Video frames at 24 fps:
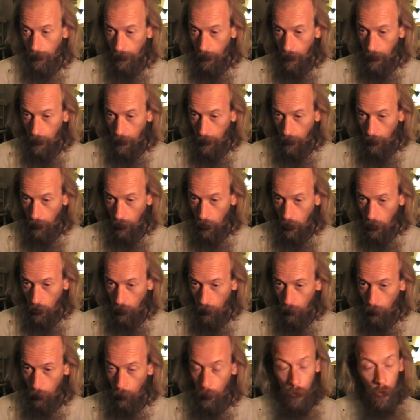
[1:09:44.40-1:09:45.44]
And
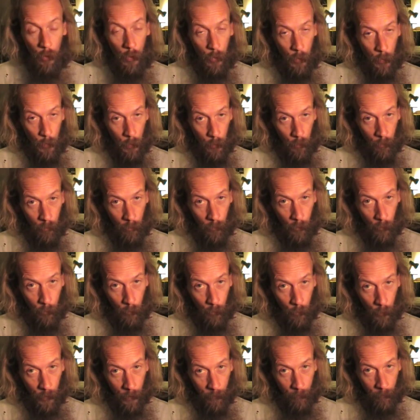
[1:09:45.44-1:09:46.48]
yes, we know, don't
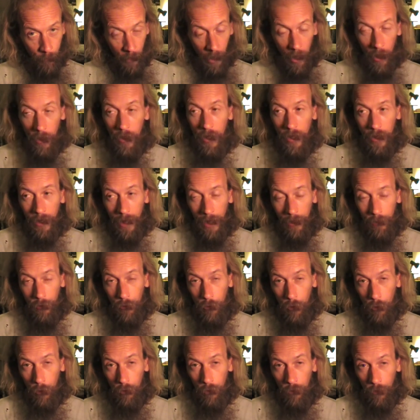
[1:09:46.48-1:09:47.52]
we? I think that's
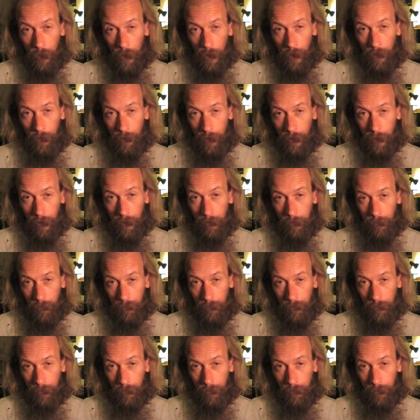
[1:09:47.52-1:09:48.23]
God's favourite.